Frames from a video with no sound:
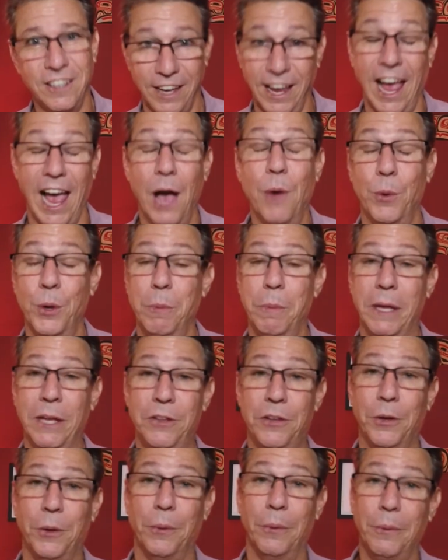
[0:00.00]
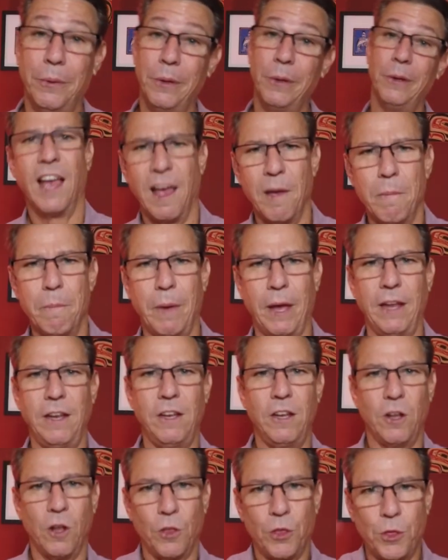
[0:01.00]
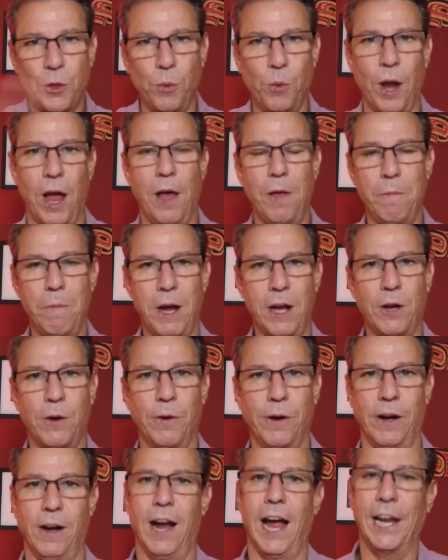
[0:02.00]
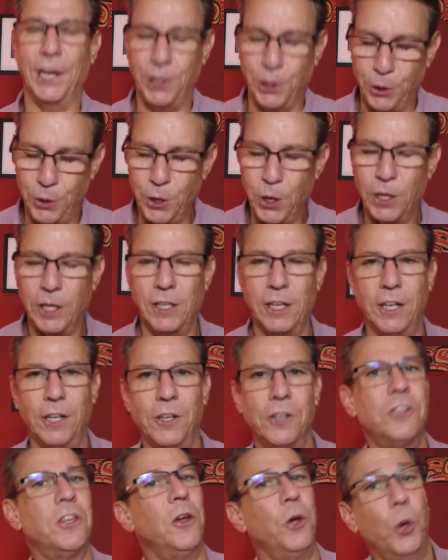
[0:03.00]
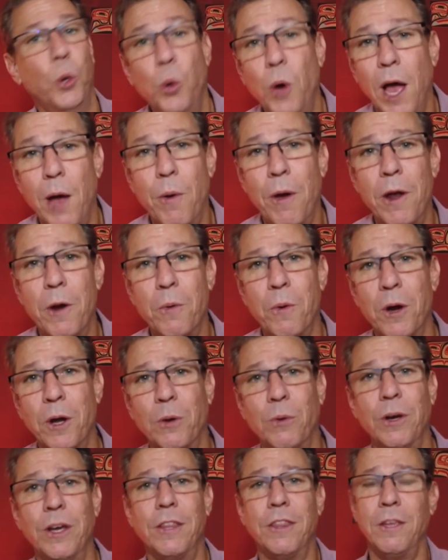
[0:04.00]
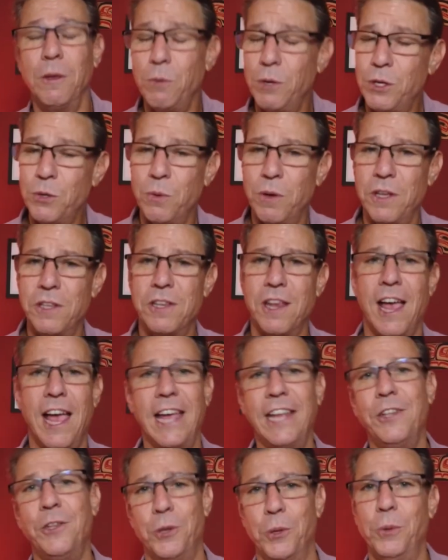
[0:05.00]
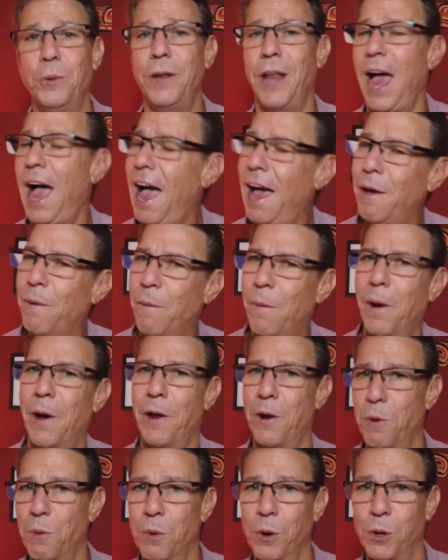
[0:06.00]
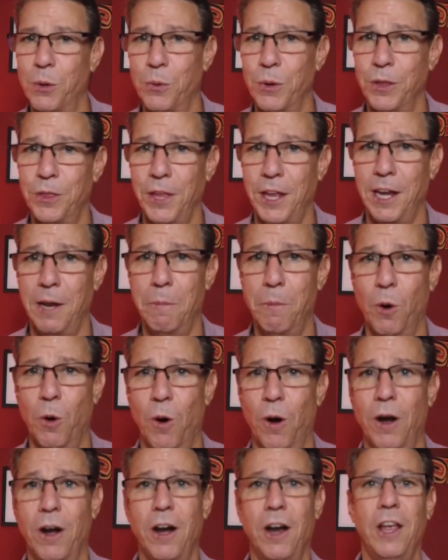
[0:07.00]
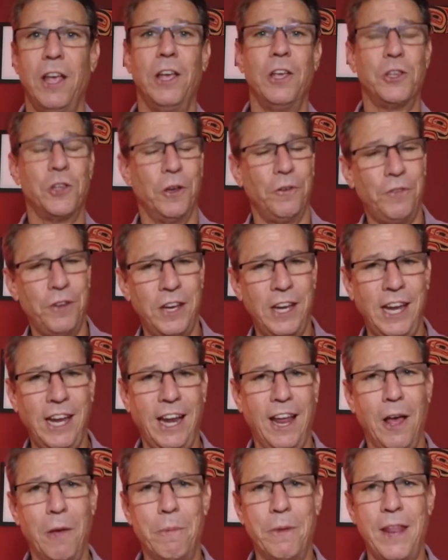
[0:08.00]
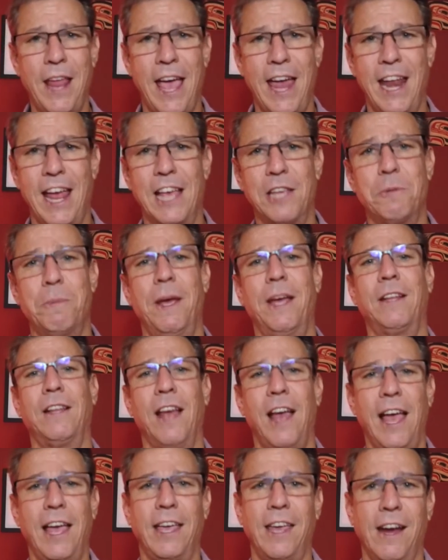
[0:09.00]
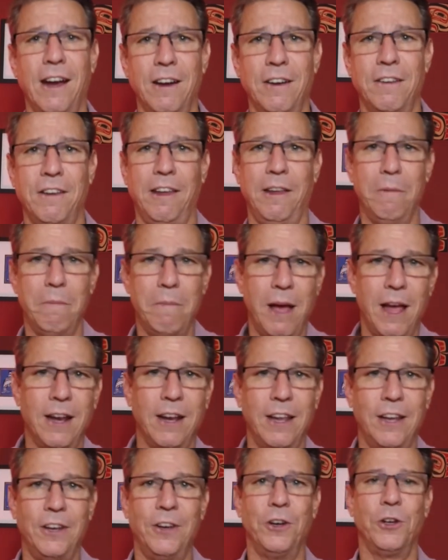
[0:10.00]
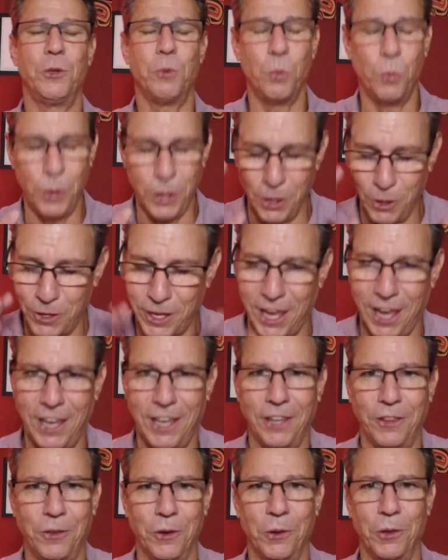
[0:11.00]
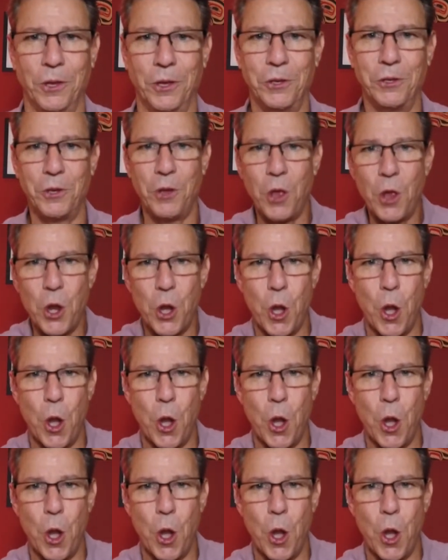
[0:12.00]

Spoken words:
Yeah, I would be too. But throughout my career, I do know the lenders of who I want to work with and which ones I do not want to work with anymore. So if you need help in that aspect, I guarantee you my lenders will get you through this,